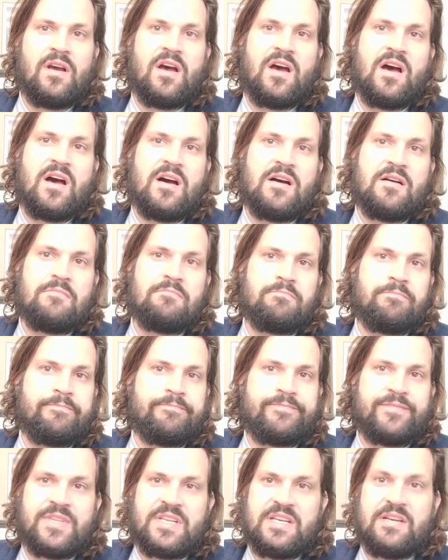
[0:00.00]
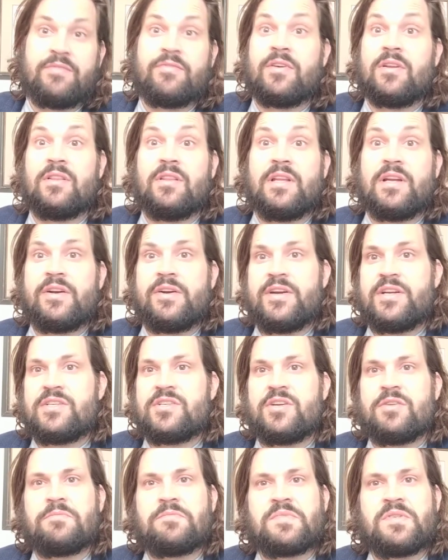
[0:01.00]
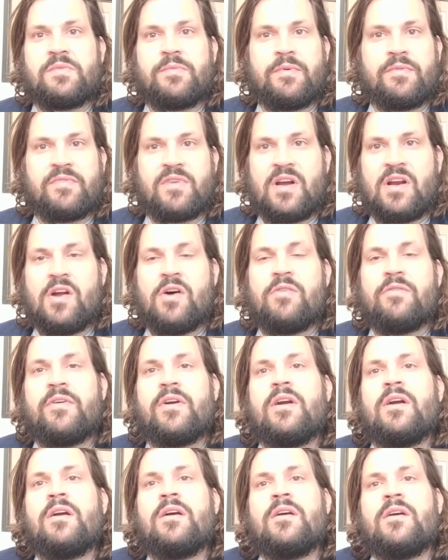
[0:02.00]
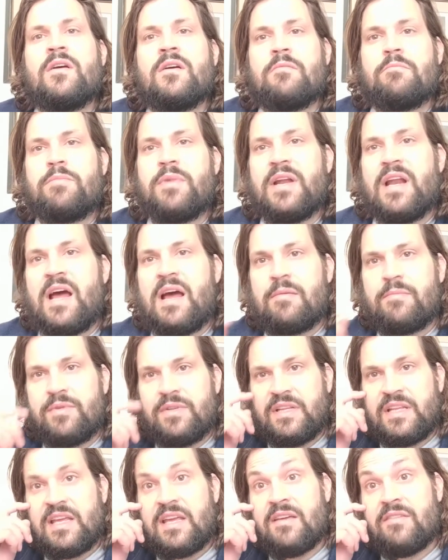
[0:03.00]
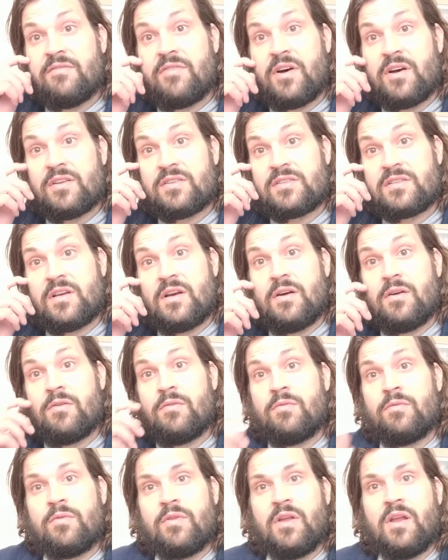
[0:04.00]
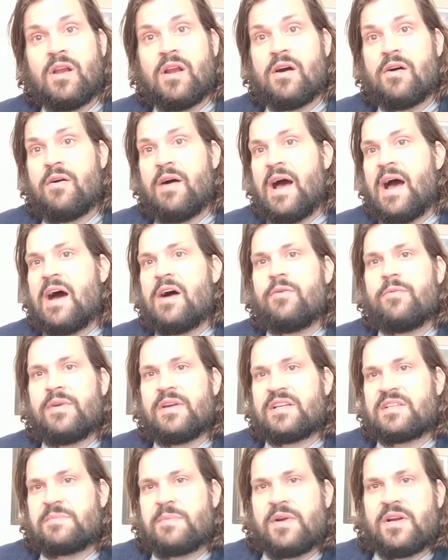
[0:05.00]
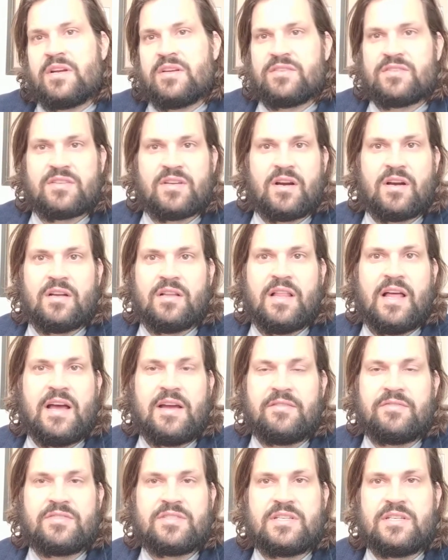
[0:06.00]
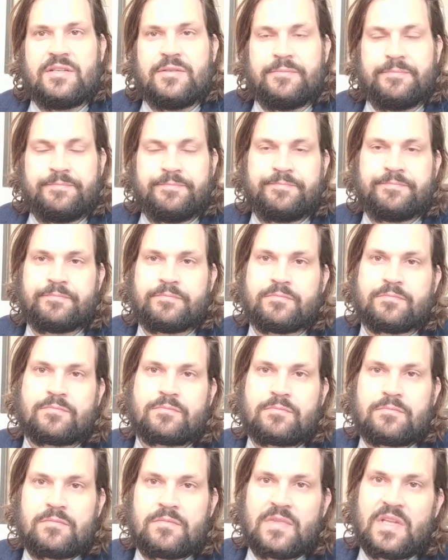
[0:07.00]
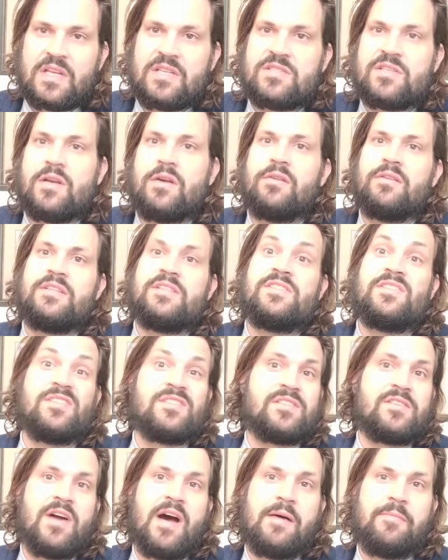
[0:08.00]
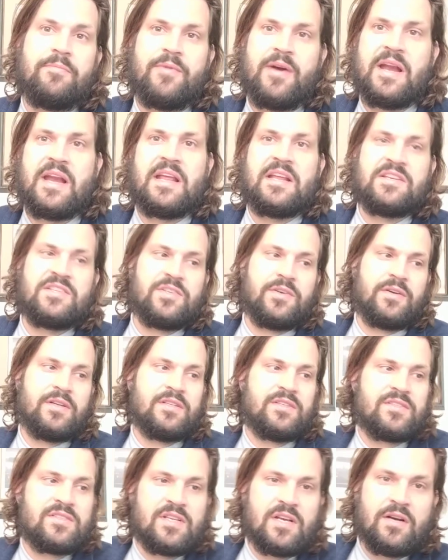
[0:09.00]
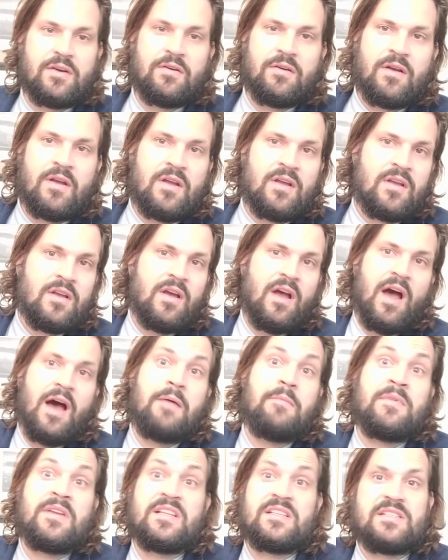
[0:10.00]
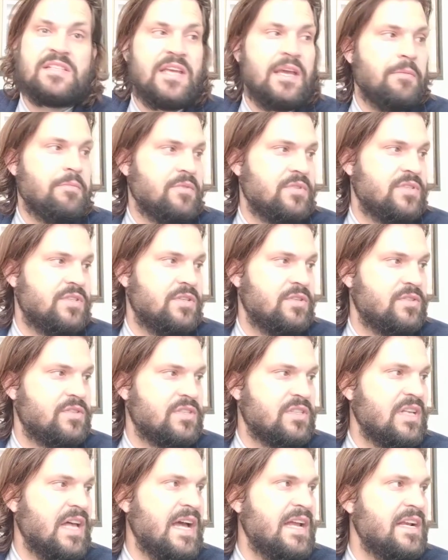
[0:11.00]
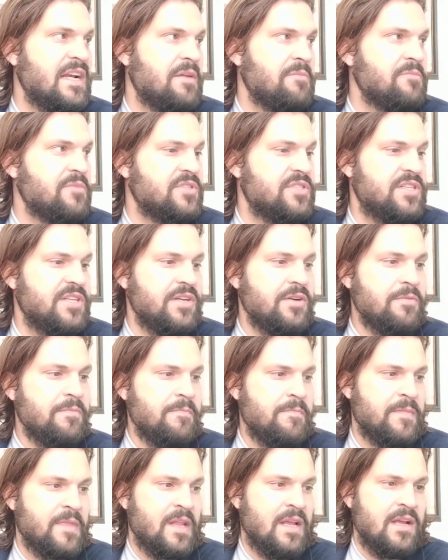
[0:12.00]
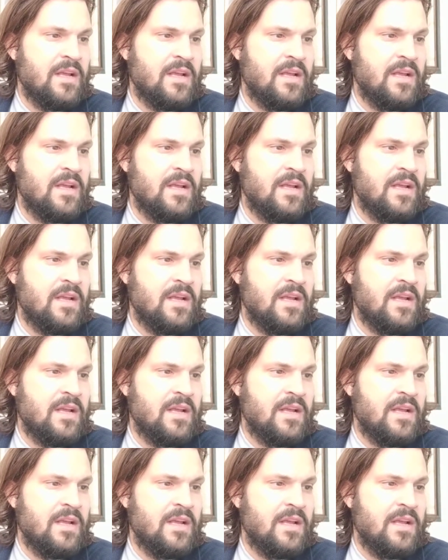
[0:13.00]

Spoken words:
the different literary terms that we've gone over, but I believe also, how we experience our lives too. So let's just hop right into it. So I'm going to skip to slide number 2.